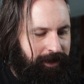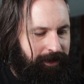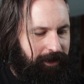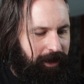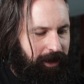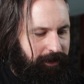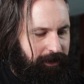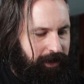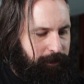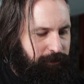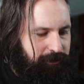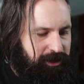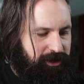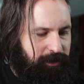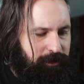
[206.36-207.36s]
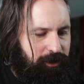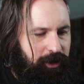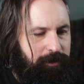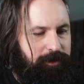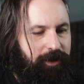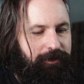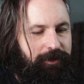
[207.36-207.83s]
The prism
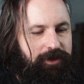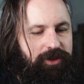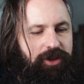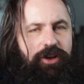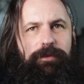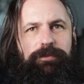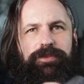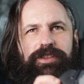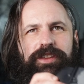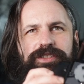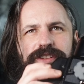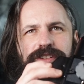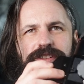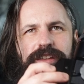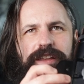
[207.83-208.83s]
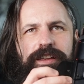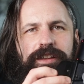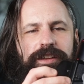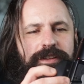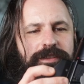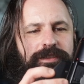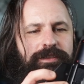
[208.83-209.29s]
comes off the top, so this is the
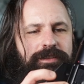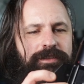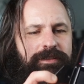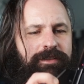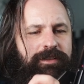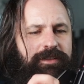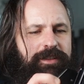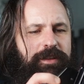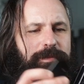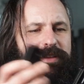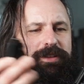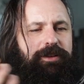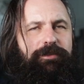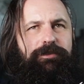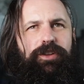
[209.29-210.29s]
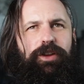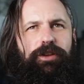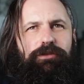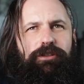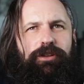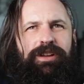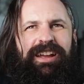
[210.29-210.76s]
bit you view
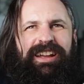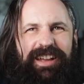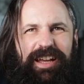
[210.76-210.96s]
through.